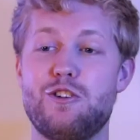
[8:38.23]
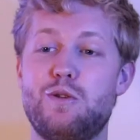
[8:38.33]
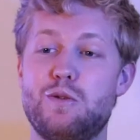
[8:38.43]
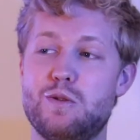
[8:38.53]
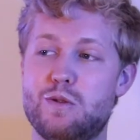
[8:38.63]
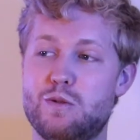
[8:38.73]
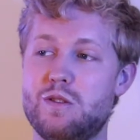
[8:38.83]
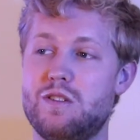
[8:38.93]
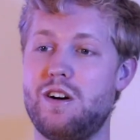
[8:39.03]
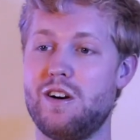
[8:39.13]

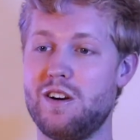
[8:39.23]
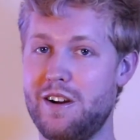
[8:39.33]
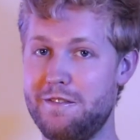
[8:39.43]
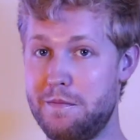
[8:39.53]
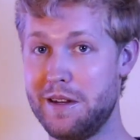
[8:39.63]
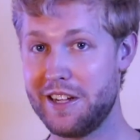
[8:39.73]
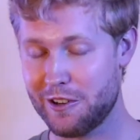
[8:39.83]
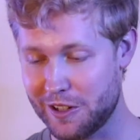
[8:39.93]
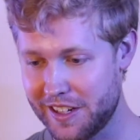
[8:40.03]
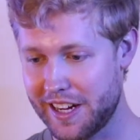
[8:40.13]
who are
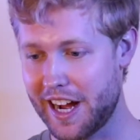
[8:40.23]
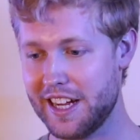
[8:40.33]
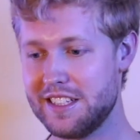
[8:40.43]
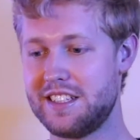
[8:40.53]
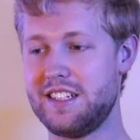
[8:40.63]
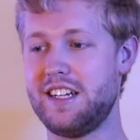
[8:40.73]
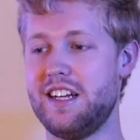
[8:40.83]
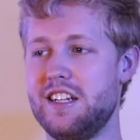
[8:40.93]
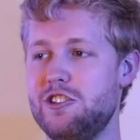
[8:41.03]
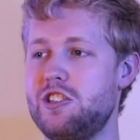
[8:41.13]
unfamiliar, Good Guys
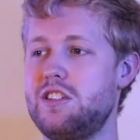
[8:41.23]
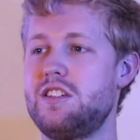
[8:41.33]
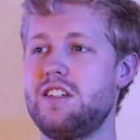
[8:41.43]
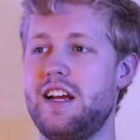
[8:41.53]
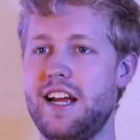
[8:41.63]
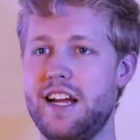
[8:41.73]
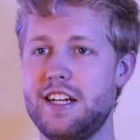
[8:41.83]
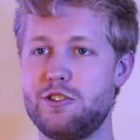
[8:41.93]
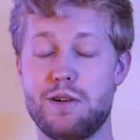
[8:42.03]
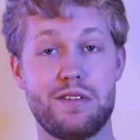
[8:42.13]
is
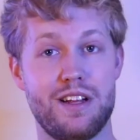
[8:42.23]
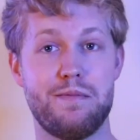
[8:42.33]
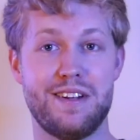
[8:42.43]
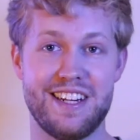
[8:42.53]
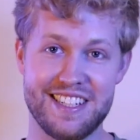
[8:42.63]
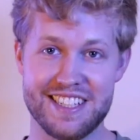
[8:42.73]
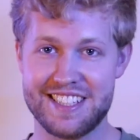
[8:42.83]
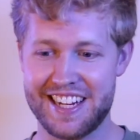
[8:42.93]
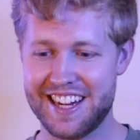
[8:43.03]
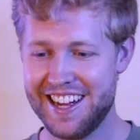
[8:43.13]
a strip club in
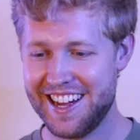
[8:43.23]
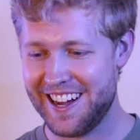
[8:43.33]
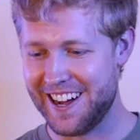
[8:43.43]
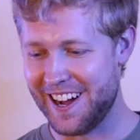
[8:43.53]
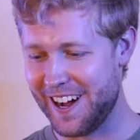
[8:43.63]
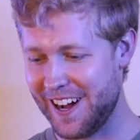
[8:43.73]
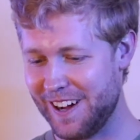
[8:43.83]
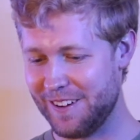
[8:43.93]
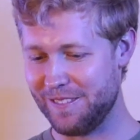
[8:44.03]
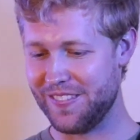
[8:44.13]
DC.
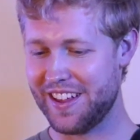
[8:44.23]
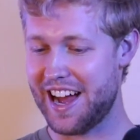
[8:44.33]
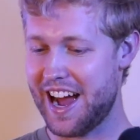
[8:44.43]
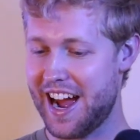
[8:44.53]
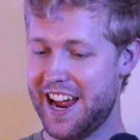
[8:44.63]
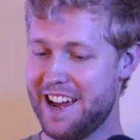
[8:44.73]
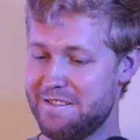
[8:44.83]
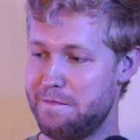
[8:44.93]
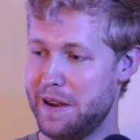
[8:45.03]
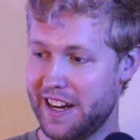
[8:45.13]
I
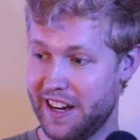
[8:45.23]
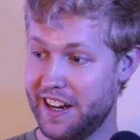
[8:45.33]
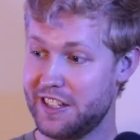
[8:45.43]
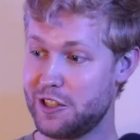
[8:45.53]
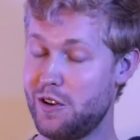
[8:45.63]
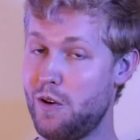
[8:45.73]
have been in it